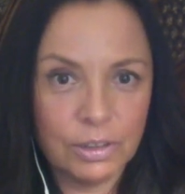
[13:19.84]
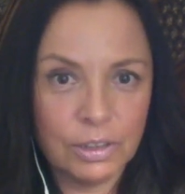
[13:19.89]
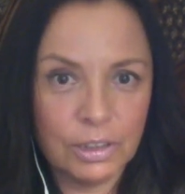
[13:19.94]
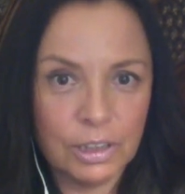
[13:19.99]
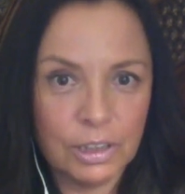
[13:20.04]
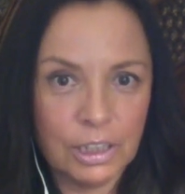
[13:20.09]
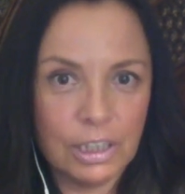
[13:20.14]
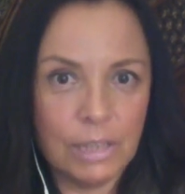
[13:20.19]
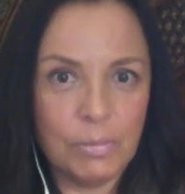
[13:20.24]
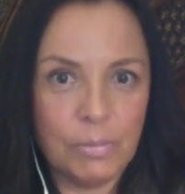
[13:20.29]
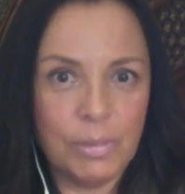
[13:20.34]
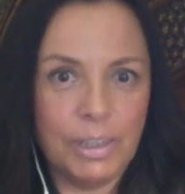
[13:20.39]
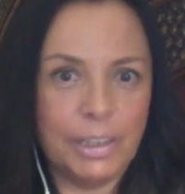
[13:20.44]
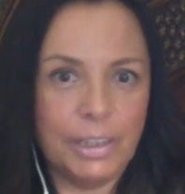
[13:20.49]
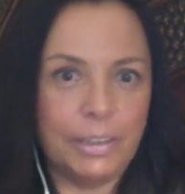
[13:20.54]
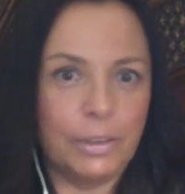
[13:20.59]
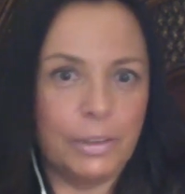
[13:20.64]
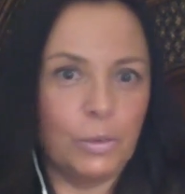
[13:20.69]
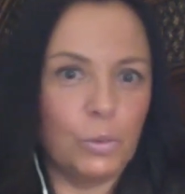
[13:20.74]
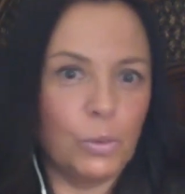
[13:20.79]
and I'm
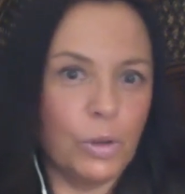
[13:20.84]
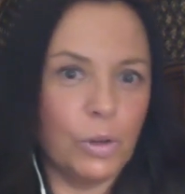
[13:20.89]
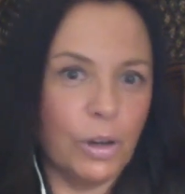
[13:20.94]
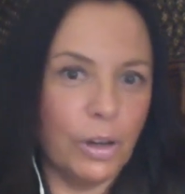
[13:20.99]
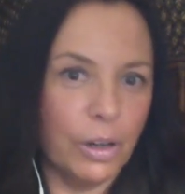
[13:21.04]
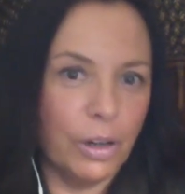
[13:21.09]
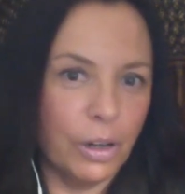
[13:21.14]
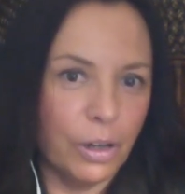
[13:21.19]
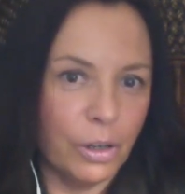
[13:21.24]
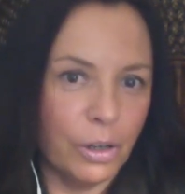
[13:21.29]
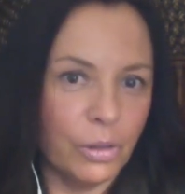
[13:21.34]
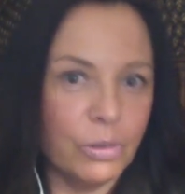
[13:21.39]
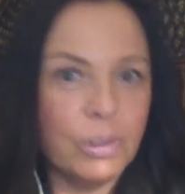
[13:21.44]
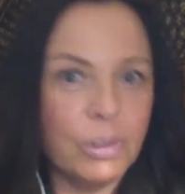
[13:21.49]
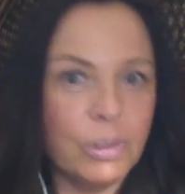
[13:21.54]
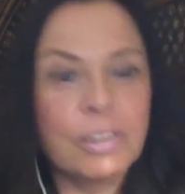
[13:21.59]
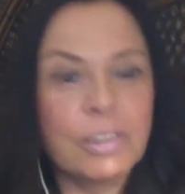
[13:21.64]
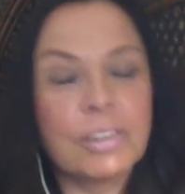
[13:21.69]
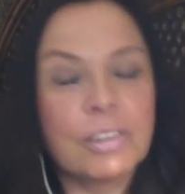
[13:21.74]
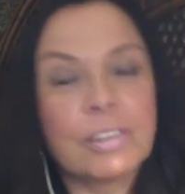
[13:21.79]
like, whoa,
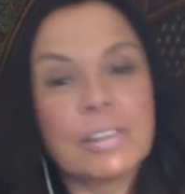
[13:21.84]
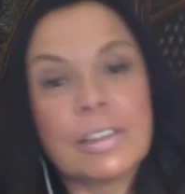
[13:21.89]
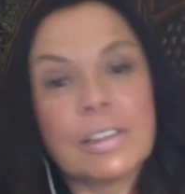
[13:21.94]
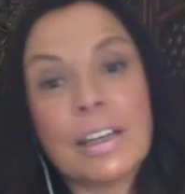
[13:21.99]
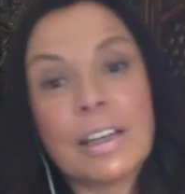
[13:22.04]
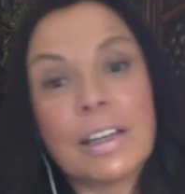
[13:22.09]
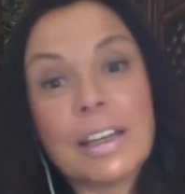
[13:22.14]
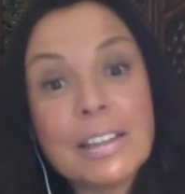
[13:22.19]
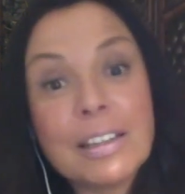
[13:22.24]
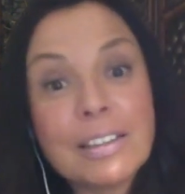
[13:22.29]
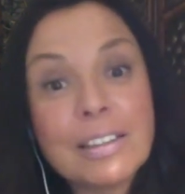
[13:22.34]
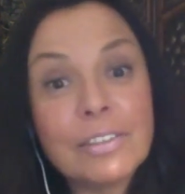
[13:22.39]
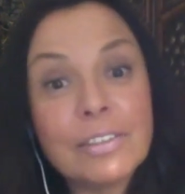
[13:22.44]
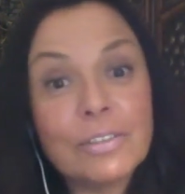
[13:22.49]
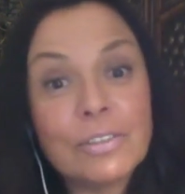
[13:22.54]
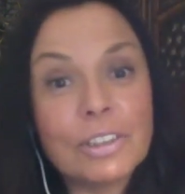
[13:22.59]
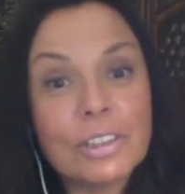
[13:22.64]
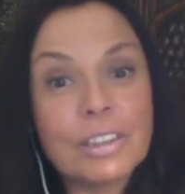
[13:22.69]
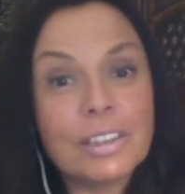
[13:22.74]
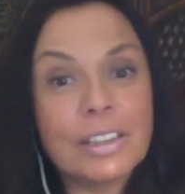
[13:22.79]
it's again
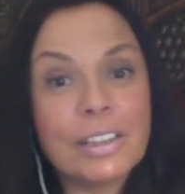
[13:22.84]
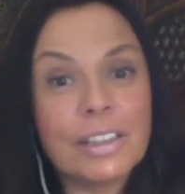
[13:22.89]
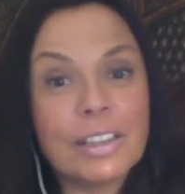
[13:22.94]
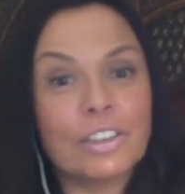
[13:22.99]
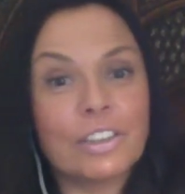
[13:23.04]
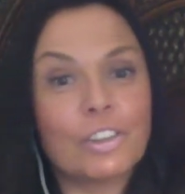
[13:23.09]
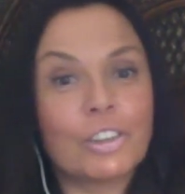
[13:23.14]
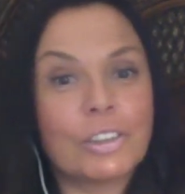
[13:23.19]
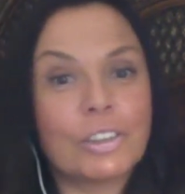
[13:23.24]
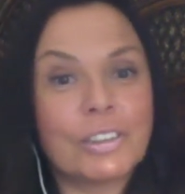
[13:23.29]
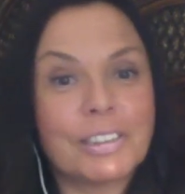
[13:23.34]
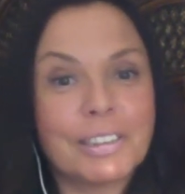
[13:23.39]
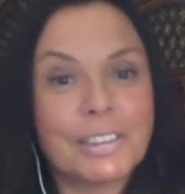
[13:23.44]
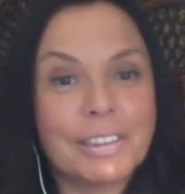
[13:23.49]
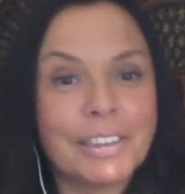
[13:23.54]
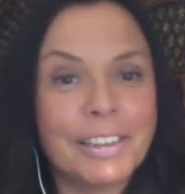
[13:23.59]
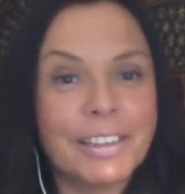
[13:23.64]
different directions.